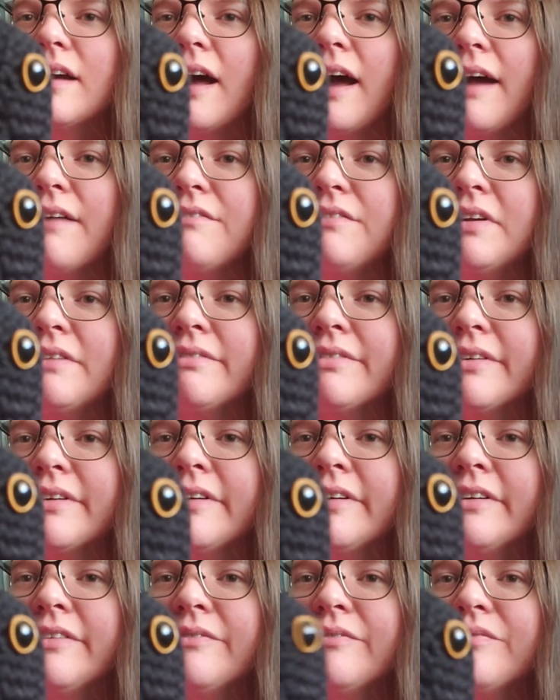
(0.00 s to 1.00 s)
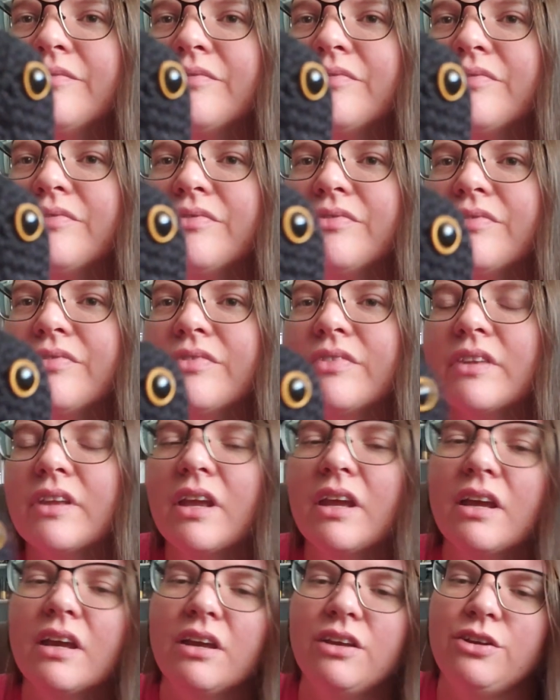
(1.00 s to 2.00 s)
I've never
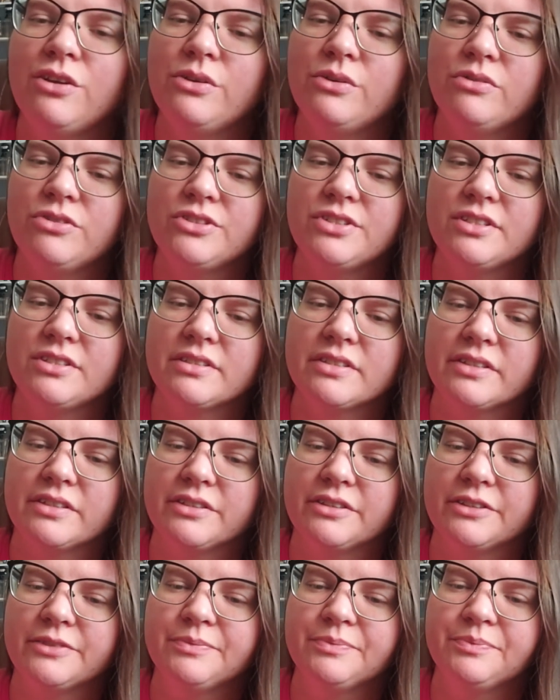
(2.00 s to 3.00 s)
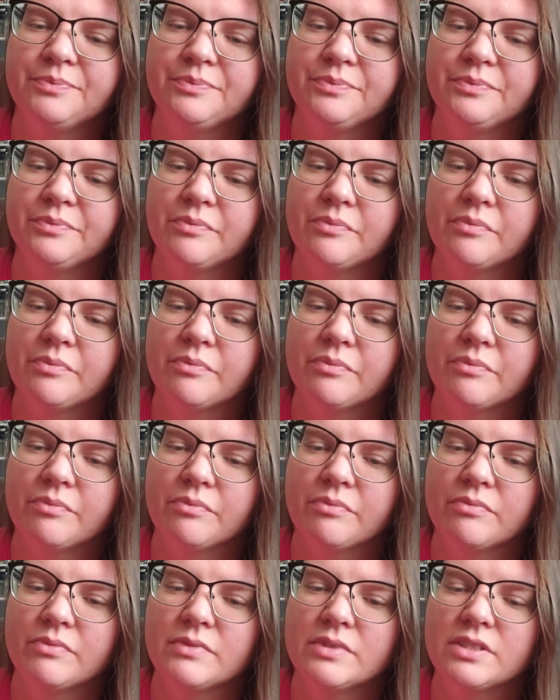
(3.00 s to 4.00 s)
used these little
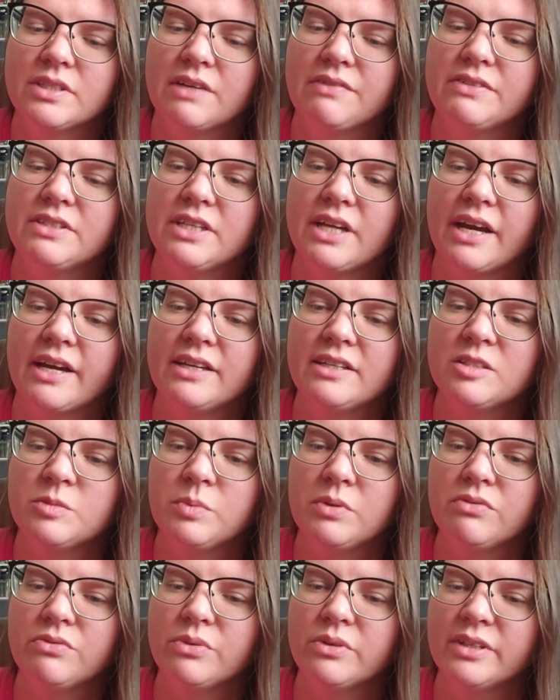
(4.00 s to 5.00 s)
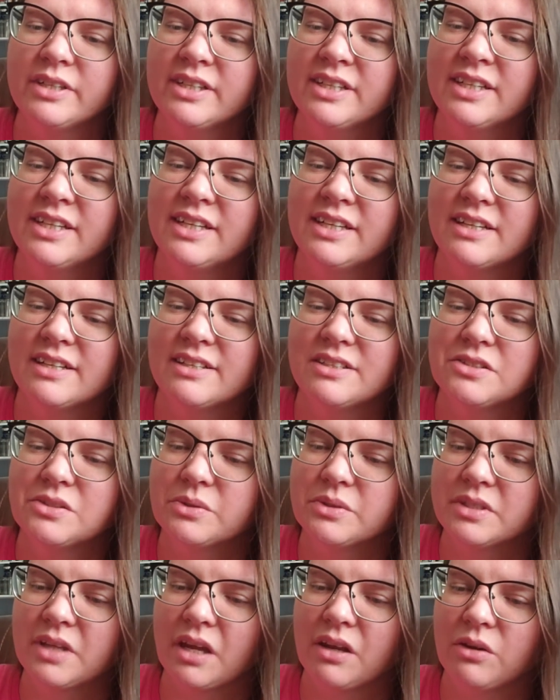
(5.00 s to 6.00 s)
safety eyes before, so it
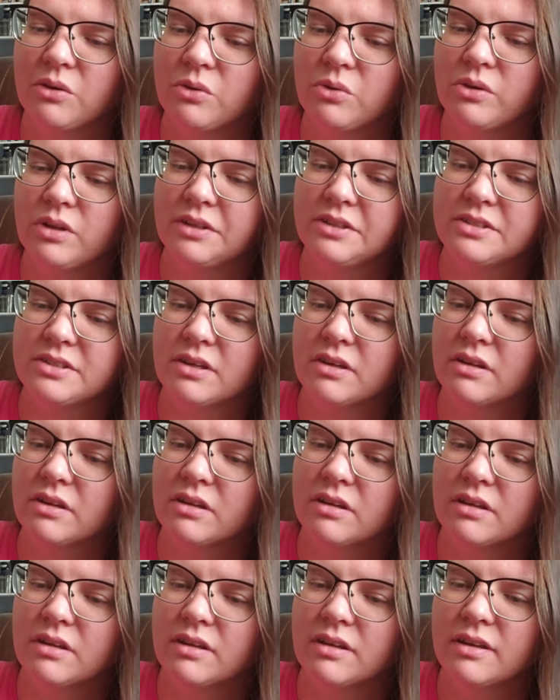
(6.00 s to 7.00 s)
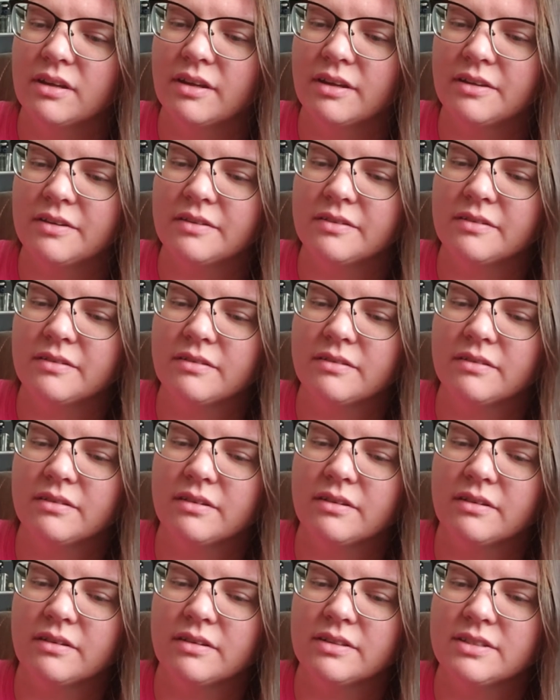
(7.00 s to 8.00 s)
was kind of cool to
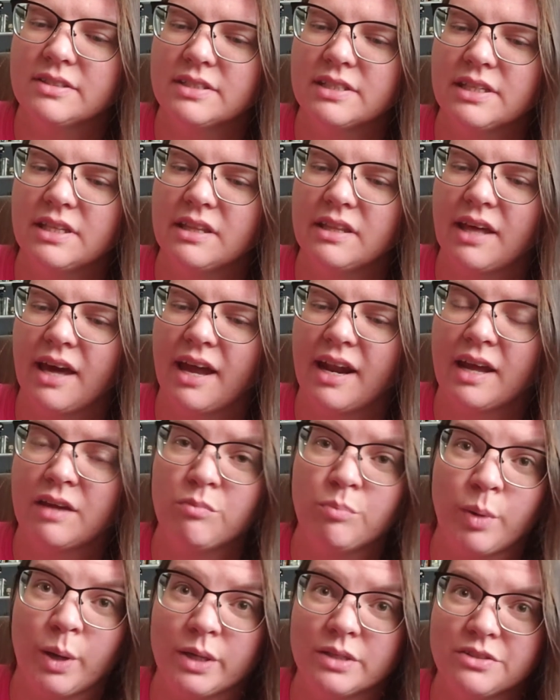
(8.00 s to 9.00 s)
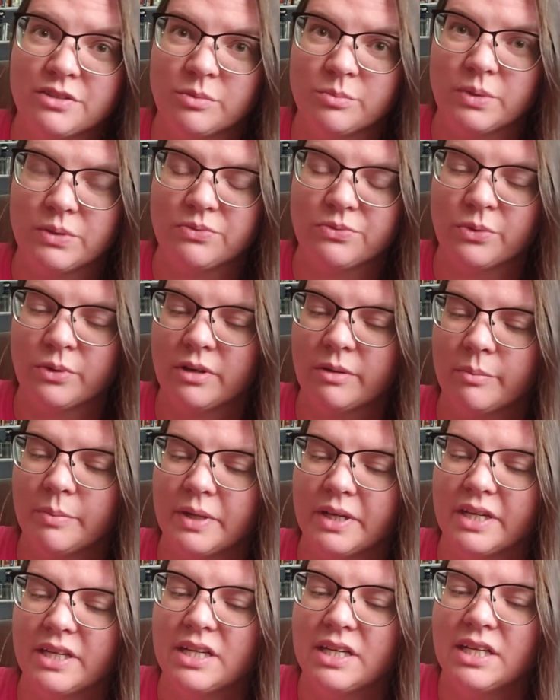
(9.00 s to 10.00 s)
see that. I bought some before,
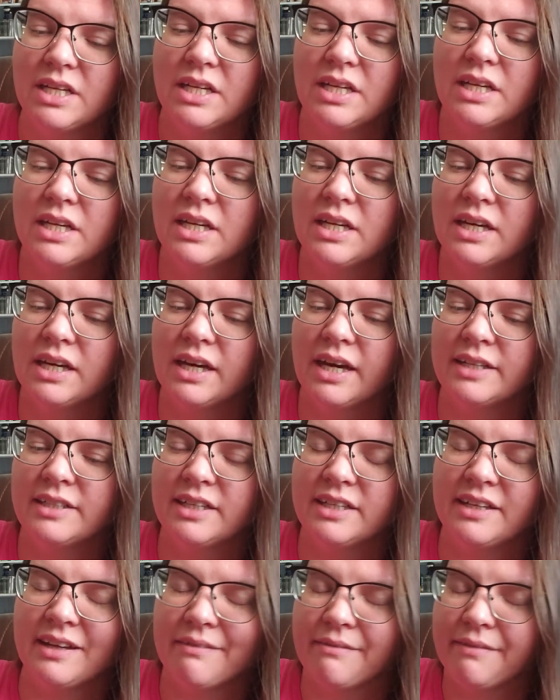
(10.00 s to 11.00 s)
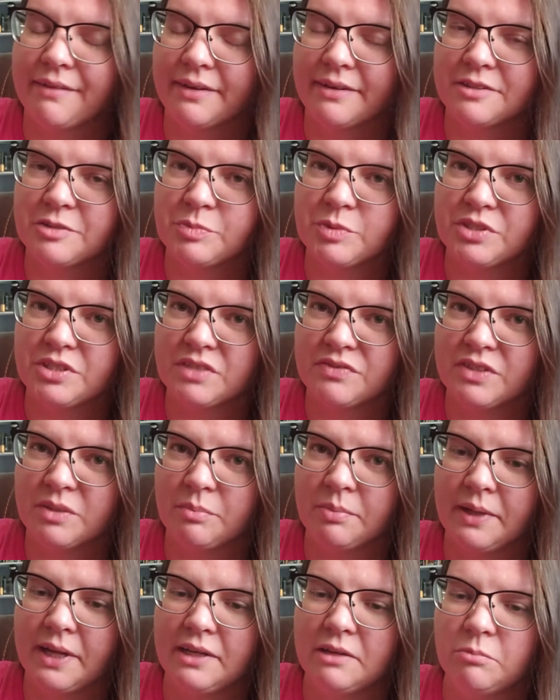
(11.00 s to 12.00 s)
but I didn't have like a specific
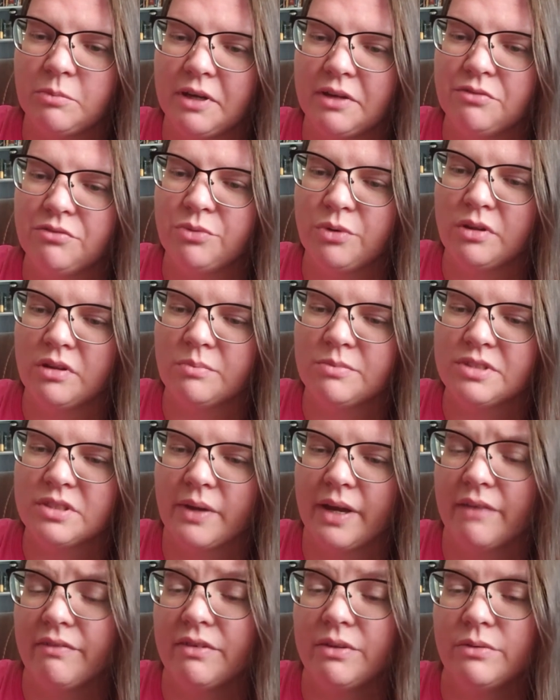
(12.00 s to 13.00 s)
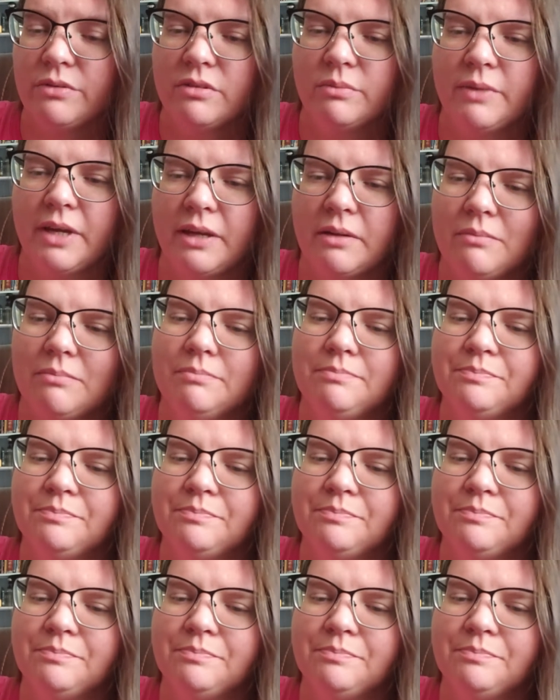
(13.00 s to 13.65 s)
plan in mind for them, so I haven't used them yet.